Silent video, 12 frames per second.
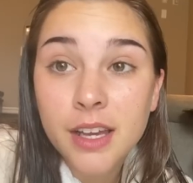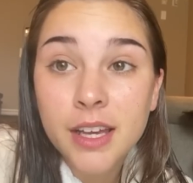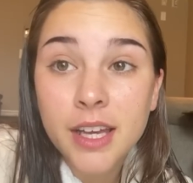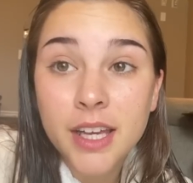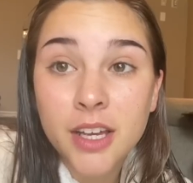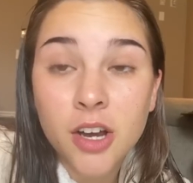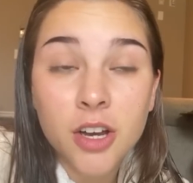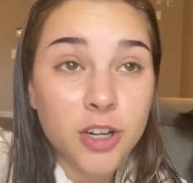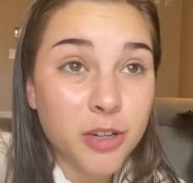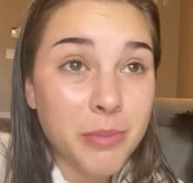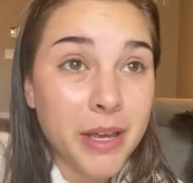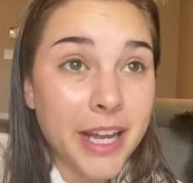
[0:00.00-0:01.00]
It got
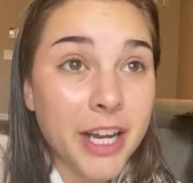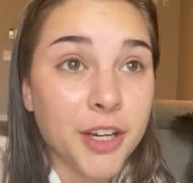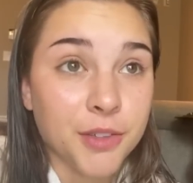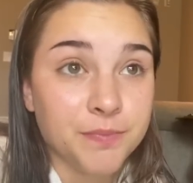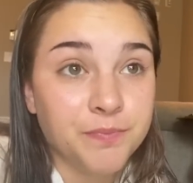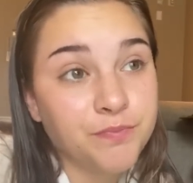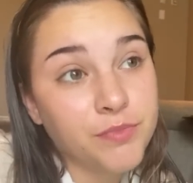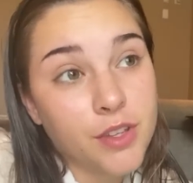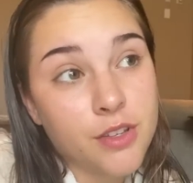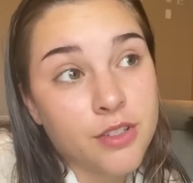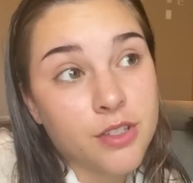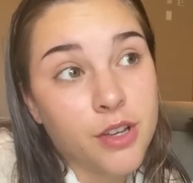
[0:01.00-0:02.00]
on my hair.
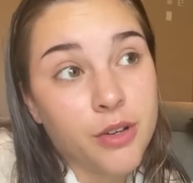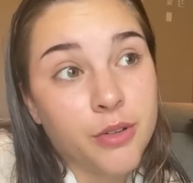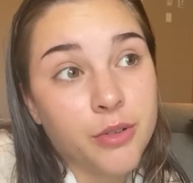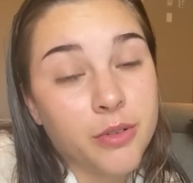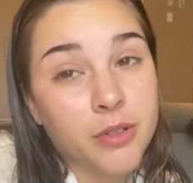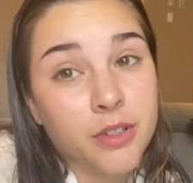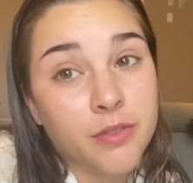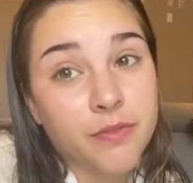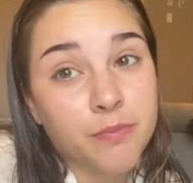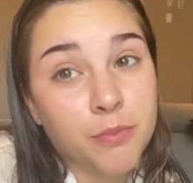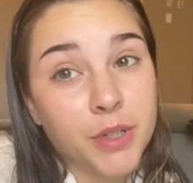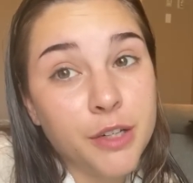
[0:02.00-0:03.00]
So I'm
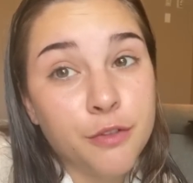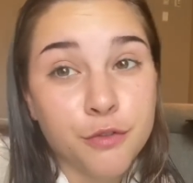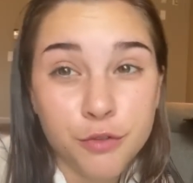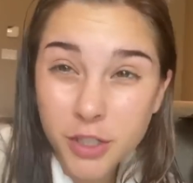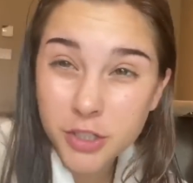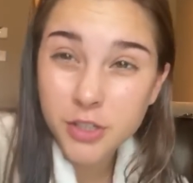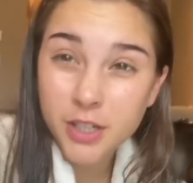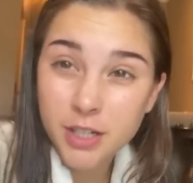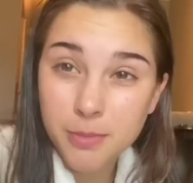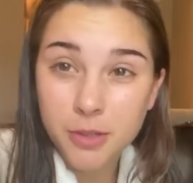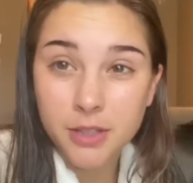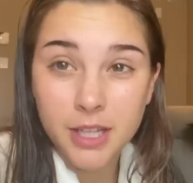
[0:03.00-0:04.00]
pretty frustrated
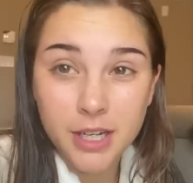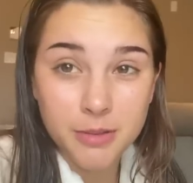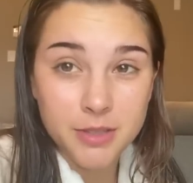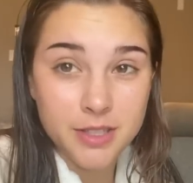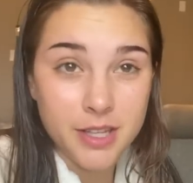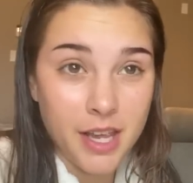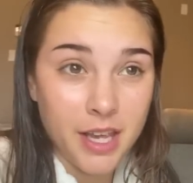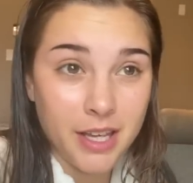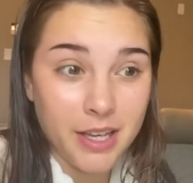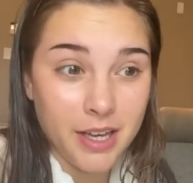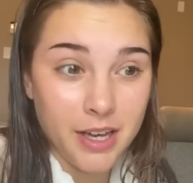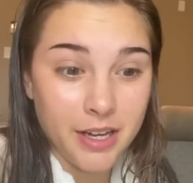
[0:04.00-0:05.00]
about that, I would
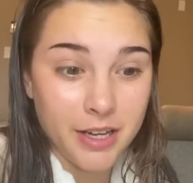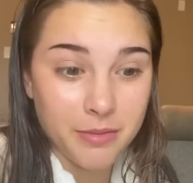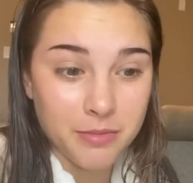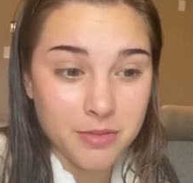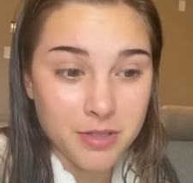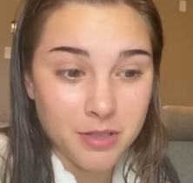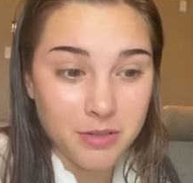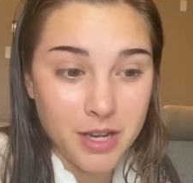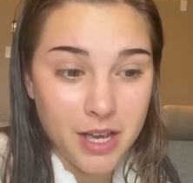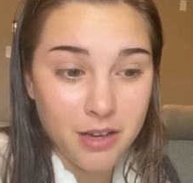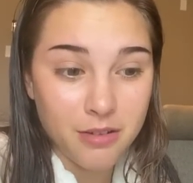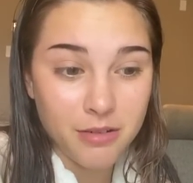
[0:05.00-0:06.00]
say. Um, so
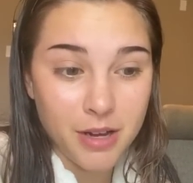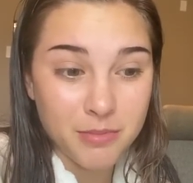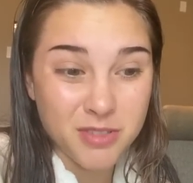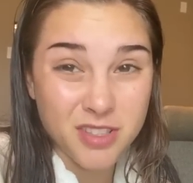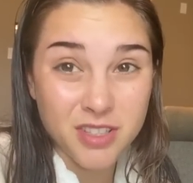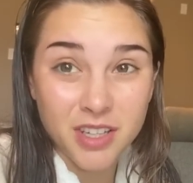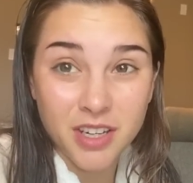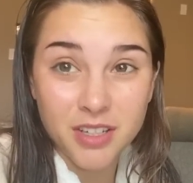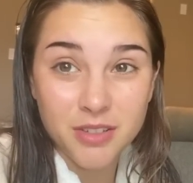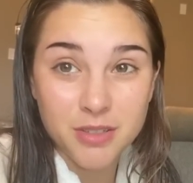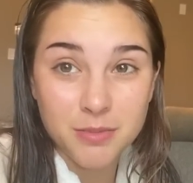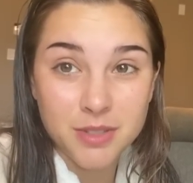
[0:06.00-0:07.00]
now I'm just gonna
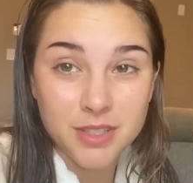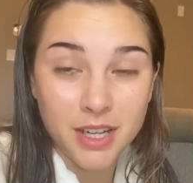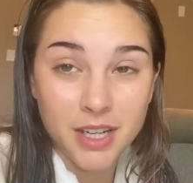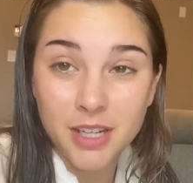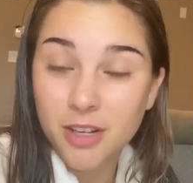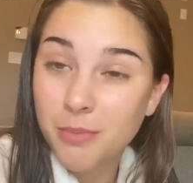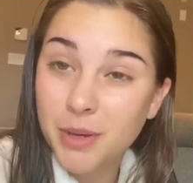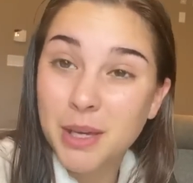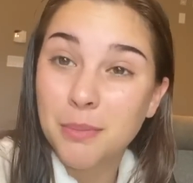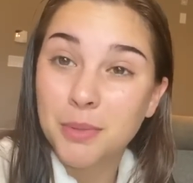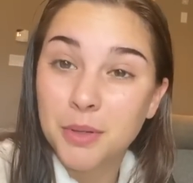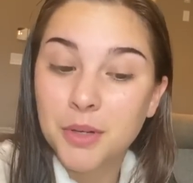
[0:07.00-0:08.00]
do some studying on my
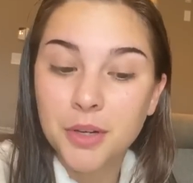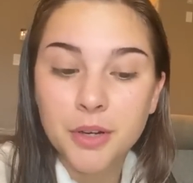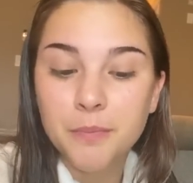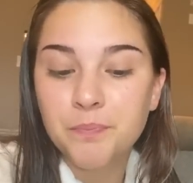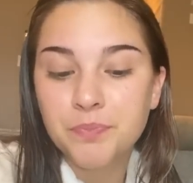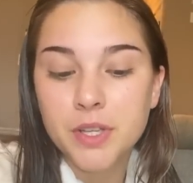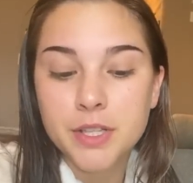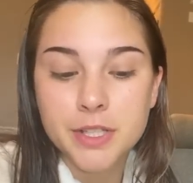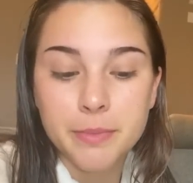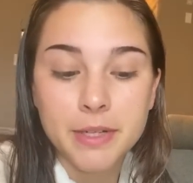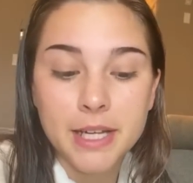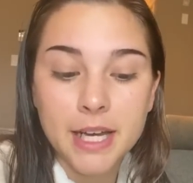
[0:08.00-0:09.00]
computer,
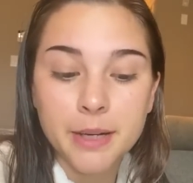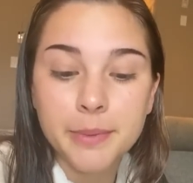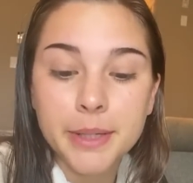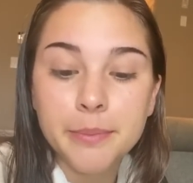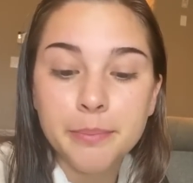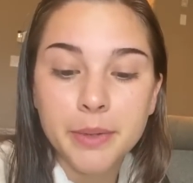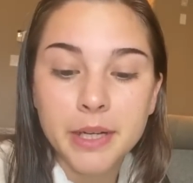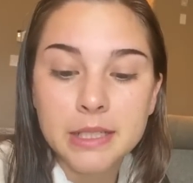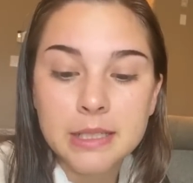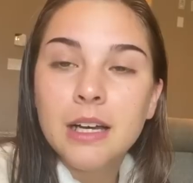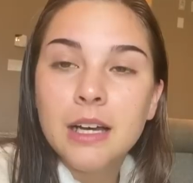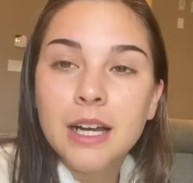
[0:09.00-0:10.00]
some anatomy,
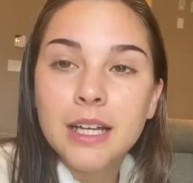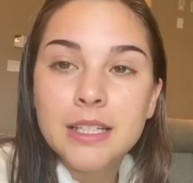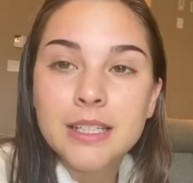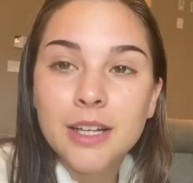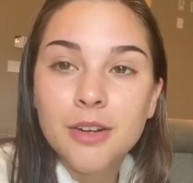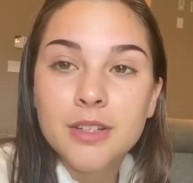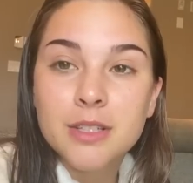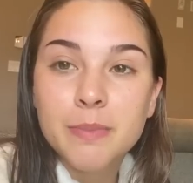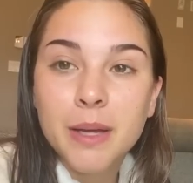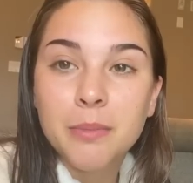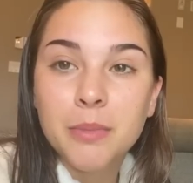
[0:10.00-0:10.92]
but I need to get out of this bad